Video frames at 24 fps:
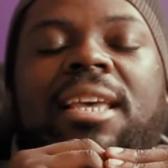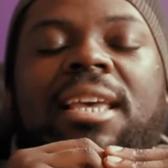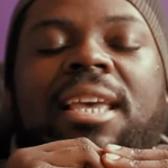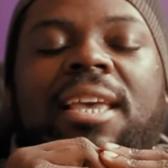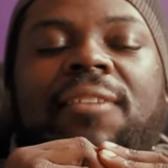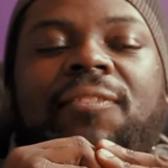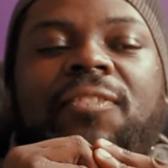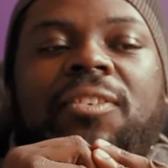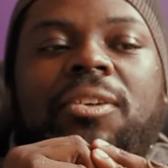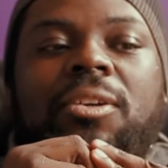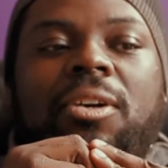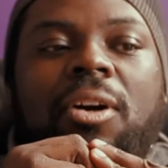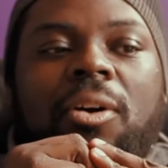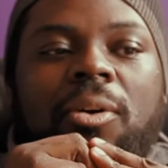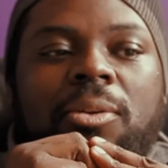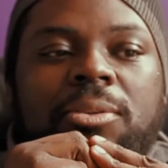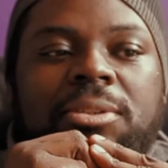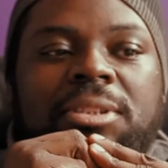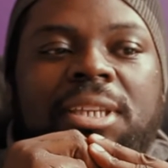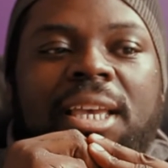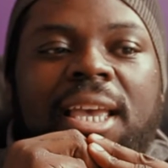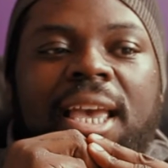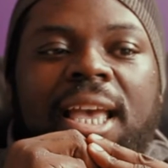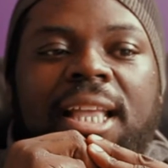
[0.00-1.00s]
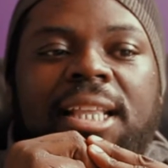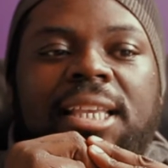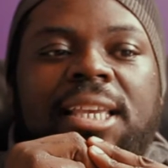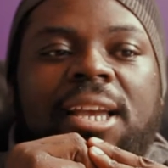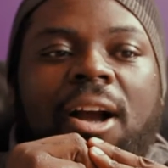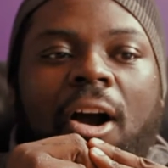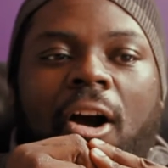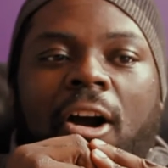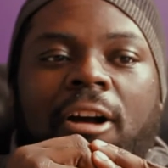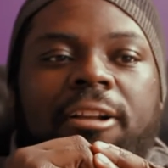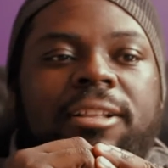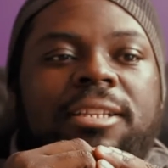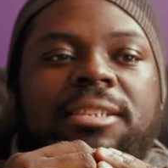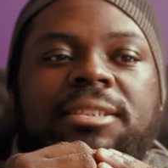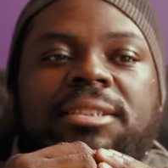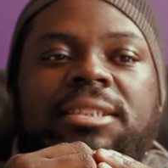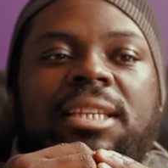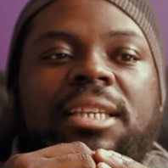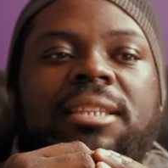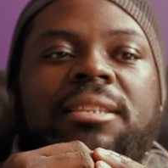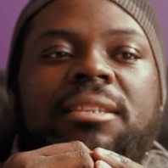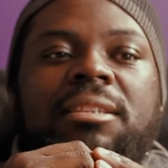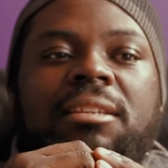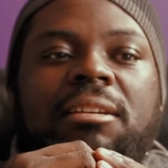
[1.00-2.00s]
If you go to any artist
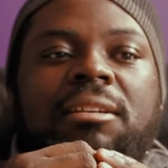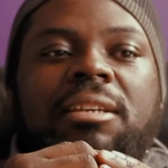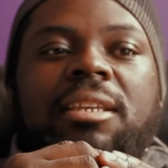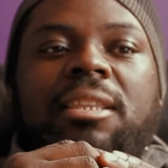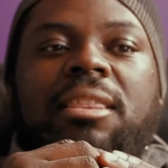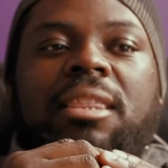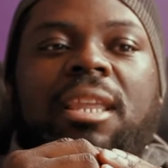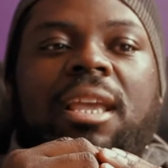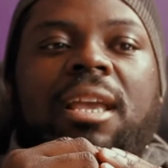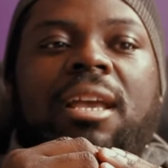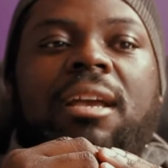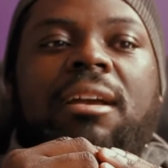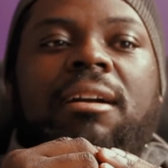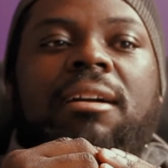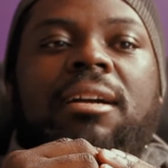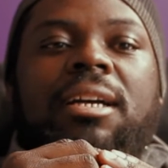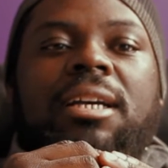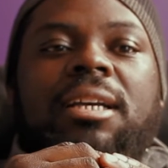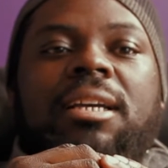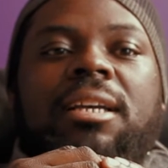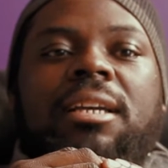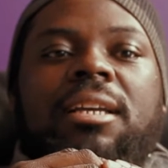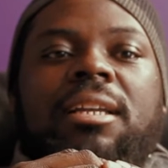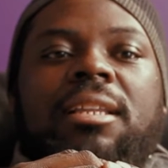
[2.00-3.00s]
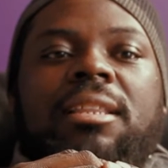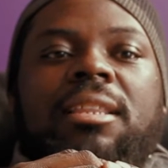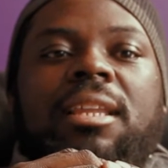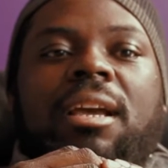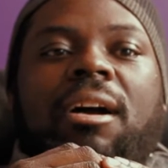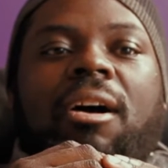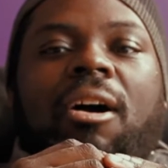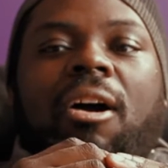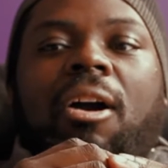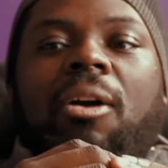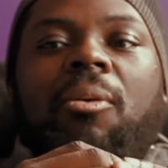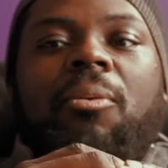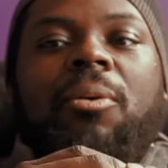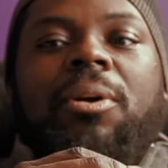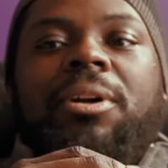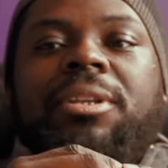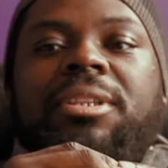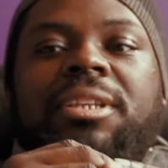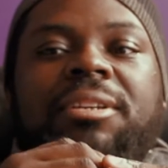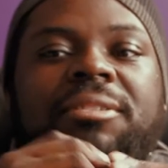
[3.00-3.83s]
and look at their their artwork.